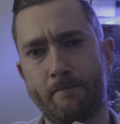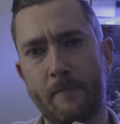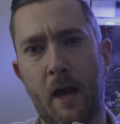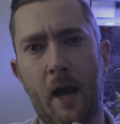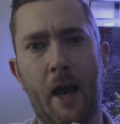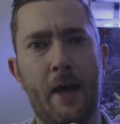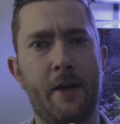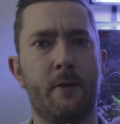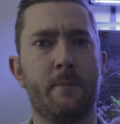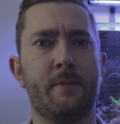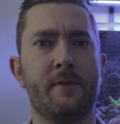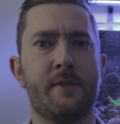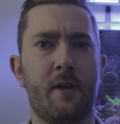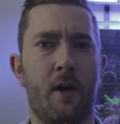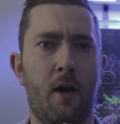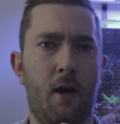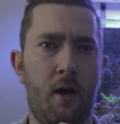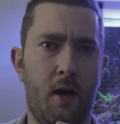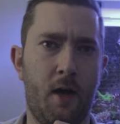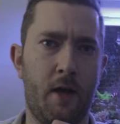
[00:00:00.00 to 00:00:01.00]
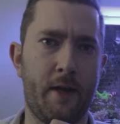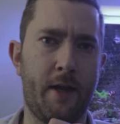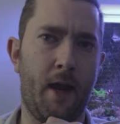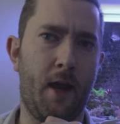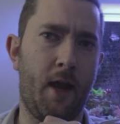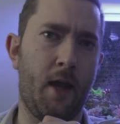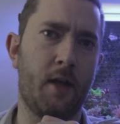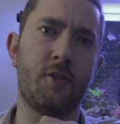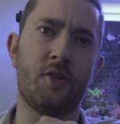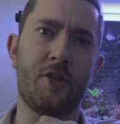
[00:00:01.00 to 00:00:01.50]
items on
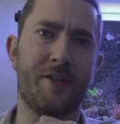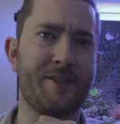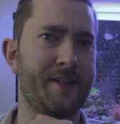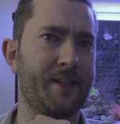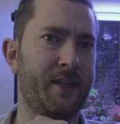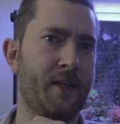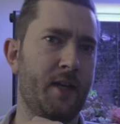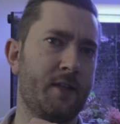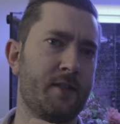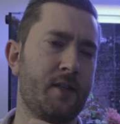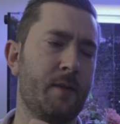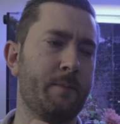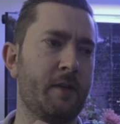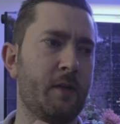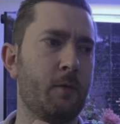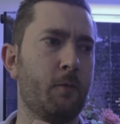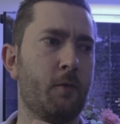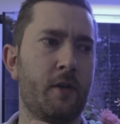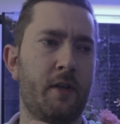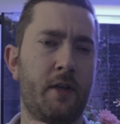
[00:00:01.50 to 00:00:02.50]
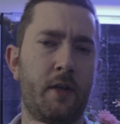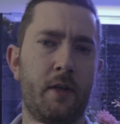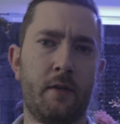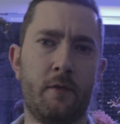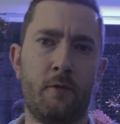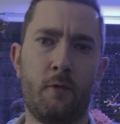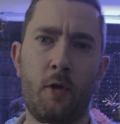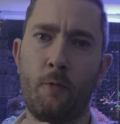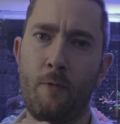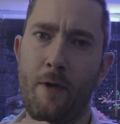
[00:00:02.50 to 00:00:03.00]
hand just in case something were to
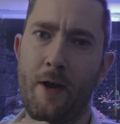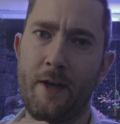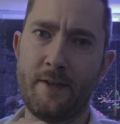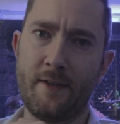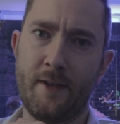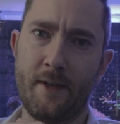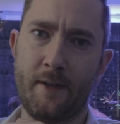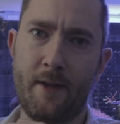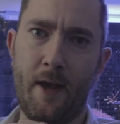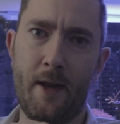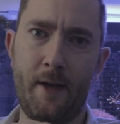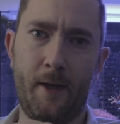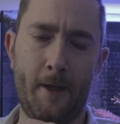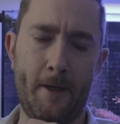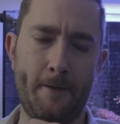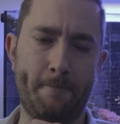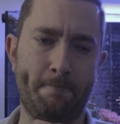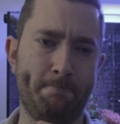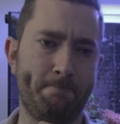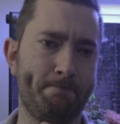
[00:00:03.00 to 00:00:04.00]
arise like that again.